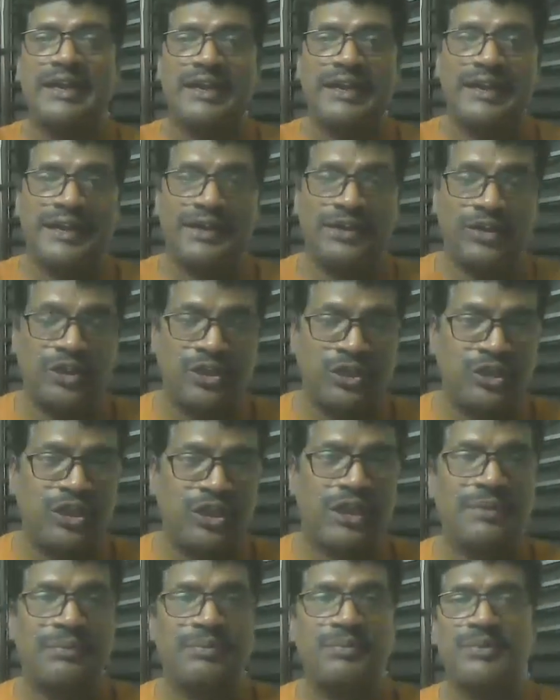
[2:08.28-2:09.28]
and
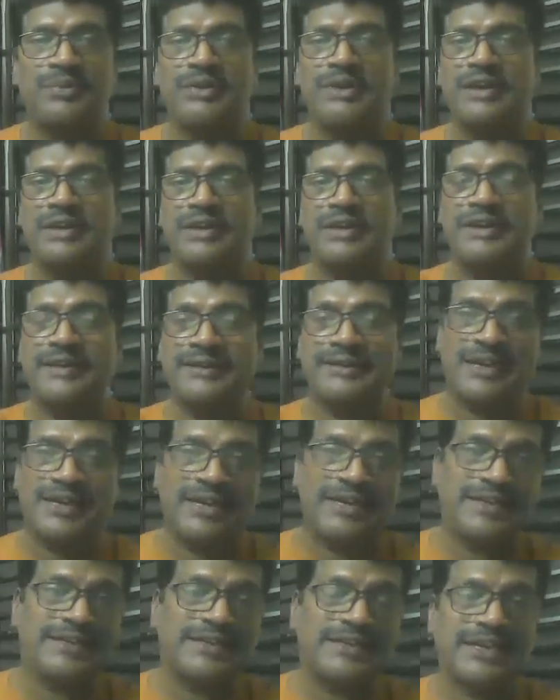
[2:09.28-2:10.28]
Europe, and
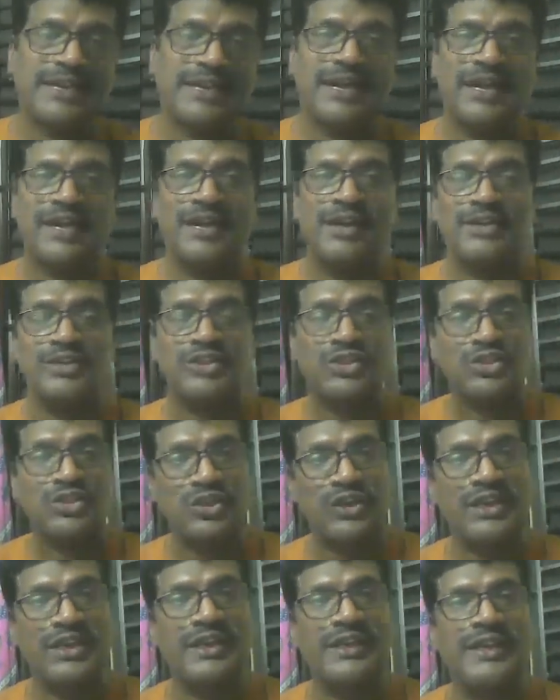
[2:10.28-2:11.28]
Antarctica,
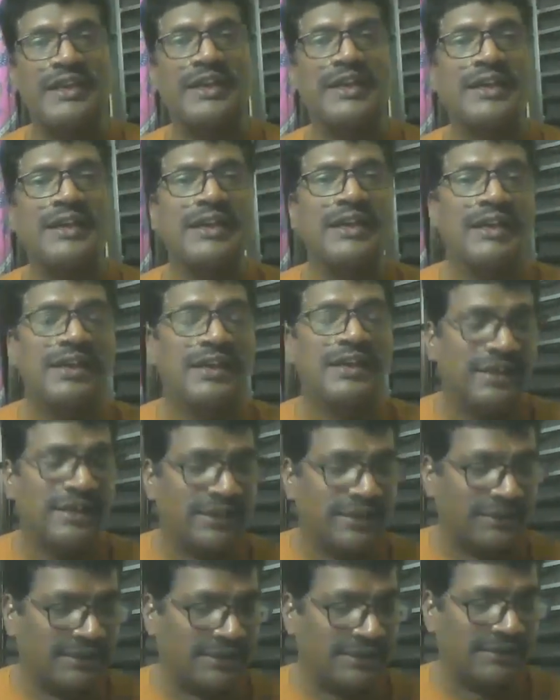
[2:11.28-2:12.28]
Australia,
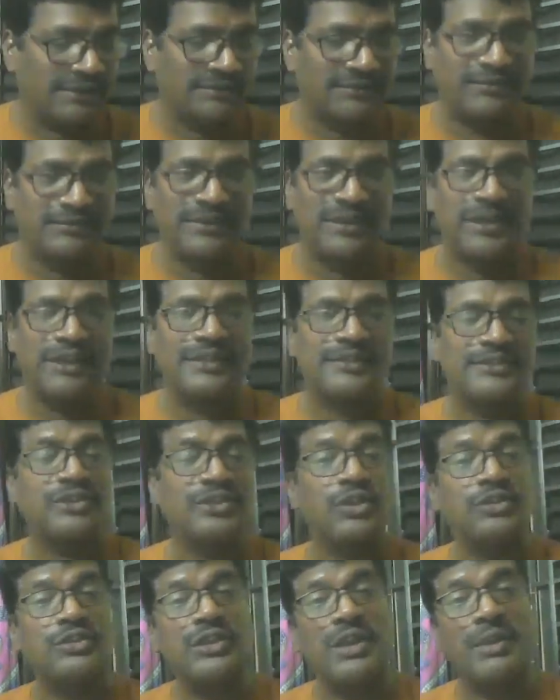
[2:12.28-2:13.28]
and uh,
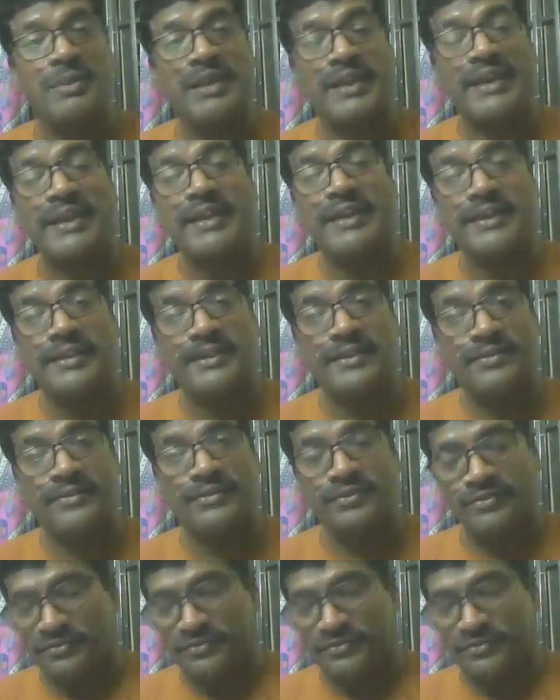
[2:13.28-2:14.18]
South America,